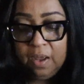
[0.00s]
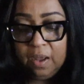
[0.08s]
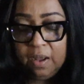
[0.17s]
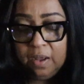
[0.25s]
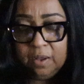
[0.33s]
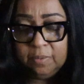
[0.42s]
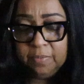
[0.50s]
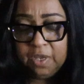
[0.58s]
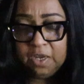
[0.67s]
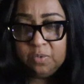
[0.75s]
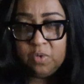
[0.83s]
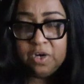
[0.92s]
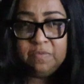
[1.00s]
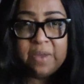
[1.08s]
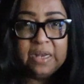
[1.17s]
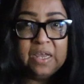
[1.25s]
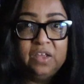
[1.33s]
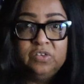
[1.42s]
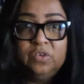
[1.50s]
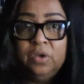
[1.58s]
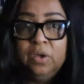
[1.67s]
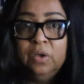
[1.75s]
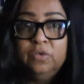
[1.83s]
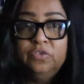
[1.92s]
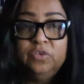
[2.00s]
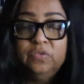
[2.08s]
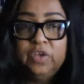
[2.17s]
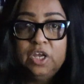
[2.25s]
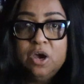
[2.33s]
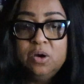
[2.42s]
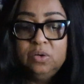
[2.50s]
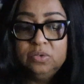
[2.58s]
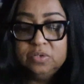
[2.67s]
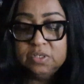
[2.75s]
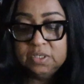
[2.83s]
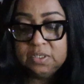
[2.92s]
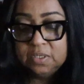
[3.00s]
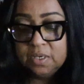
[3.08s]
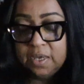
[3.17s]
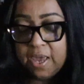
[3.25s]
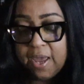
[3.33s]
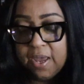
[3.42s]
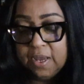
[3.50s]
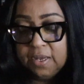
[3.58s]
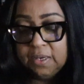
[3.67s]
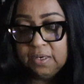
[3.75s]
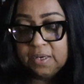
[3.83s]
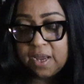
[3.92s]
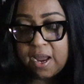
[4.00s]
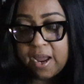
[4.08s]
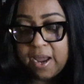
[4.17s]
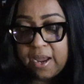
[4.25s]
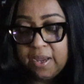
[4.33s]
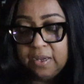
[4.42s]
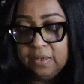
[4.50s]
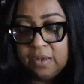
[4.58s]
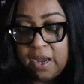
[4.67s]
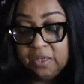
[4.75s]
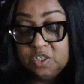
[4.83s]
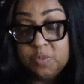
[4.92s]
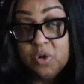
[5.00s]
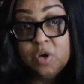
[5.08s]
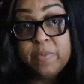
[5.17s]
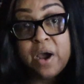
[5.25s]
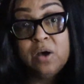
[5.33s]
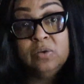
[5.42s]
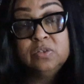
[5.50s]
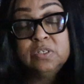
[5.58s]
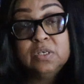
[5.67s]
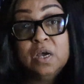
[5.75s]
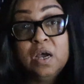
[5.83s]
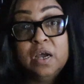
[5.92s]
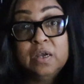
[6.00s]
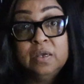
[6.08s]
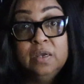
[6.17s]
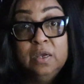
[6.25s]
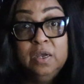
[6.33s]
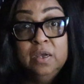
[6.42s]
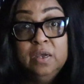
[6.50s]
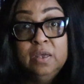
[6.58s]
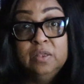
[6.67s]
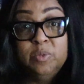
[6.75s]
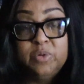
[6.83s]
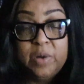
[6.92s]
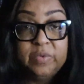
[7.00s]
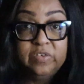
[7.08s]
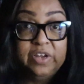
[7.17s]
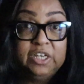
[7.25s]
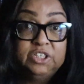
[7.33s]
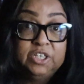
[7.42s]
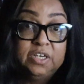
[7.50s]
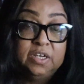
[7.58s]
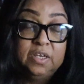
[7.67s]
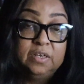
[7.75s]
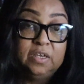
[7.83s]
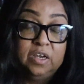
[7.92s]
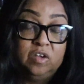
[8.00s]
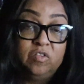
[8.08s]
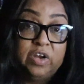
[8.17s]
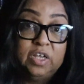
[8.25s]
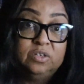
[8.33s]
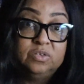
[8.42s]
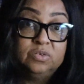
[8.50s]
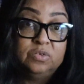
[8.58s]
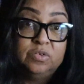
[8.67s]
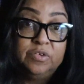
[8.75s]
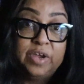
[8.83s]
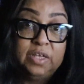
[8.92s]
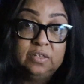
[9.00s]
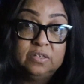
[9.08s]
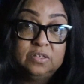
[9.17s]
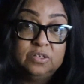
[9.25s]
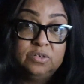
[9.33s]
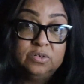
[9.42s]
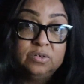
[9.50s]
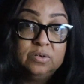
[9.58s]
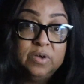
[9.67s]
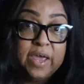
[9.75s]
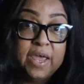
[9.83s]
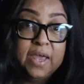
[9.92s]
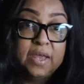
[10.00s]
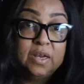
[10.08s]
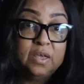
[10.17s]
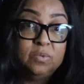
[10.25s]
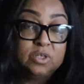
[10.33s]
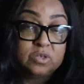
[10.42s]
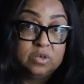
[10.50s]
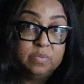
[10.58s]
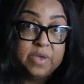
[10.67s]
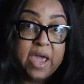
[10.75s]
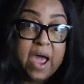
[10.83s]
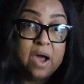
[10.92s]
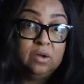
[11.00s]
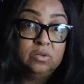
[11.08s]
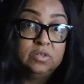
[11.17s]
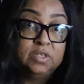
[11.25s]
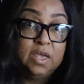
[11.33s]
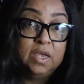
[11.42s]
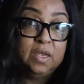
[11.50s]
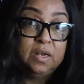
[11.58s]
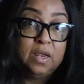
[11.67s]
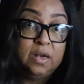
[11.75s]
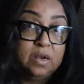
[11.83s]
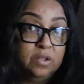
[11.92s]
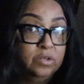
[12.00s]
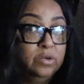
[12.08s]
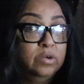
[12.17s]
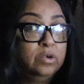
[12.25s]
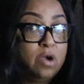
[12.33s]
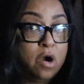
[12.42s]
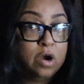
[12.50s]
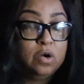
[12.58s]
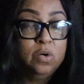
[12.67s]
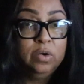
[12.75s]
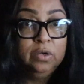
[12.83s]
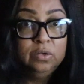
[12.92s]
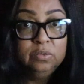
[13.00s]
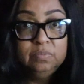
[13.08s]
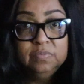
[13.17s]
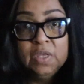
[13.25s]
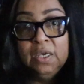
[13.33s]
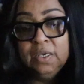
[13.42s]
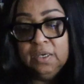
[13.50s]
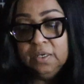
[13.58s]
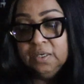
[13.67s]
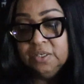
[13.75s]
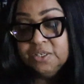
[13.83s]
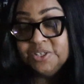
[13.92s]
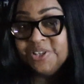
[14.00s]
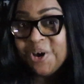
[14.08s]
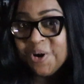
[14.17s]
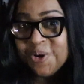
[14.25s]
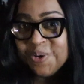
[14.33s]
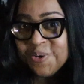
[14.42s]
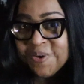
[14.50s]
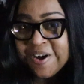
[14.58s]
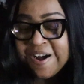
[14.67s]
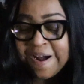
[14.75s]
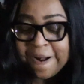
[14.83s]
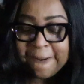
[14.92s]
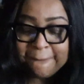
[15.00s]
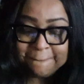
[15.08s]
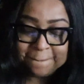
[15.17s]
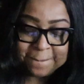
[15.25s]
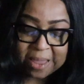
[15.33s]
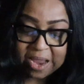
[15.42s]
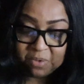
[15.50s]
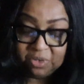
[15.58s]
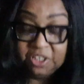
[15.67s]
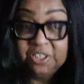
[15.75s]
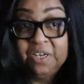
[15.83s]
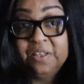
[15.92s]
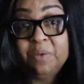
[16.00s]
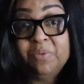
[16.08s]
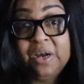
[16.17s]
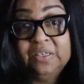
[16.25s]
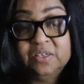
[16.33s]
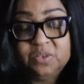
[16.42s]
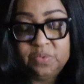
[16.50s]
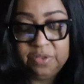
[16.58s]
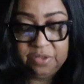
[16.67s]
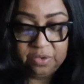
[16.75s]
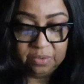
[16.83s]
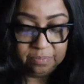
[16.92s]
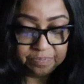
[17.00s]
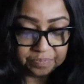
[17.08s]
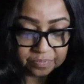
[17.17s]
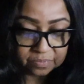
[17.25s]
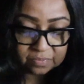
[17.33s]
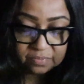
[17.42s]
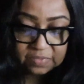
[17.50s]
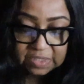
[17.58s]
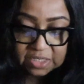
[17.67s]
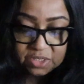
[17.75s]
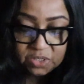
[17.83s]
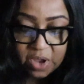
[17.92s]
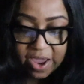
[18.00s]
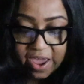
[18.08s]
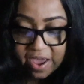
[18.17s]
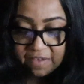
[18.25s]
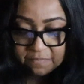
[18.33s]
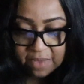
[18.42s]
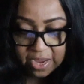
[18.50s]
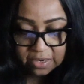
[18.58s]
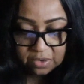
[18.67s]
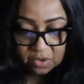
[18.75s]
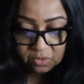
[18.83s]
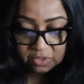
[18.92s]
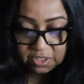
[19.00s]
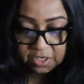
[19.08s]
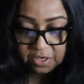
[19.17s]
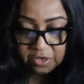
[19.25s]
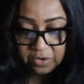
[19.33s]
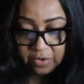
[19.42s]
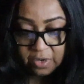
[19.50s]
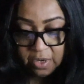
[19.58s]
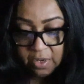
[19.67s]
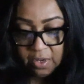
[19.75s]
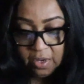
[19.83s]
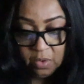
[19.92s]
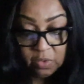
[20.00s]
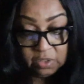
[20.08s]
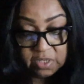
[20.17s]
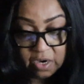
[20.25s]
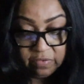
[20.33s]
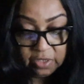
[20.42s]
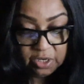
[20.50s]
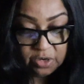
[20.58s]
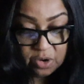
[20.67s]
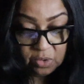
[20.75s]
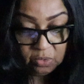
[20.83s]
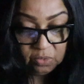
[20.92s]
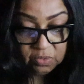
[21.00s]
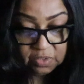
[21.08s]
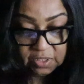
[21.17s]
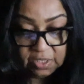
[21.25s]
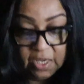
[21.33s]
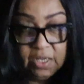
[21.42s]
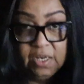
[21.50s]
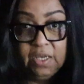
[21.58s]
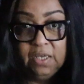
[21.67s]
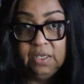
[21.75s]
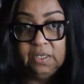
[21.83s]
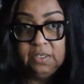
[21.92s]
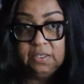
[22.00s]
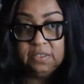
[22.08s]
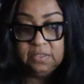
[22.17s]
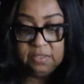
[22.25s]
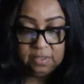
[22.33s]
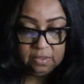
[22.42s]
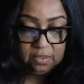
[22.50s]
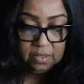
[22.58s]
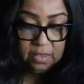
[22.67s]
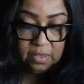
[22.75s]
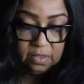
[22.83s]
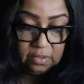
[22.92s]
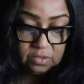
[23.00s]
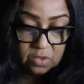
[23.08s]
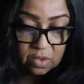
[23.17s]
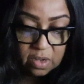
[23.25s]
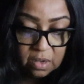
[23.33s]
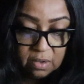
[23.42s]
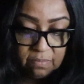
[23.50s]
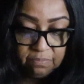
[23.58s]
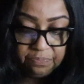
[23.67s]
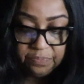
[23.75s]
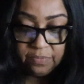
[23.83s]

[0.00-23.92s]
in one of my last few videos, and I spoke about the preparation and getting ready to create the sigil, and it was be housed in another gargoyle. So I want to share that process with you. So I have my notes here. Well, it's not really notes. It is kind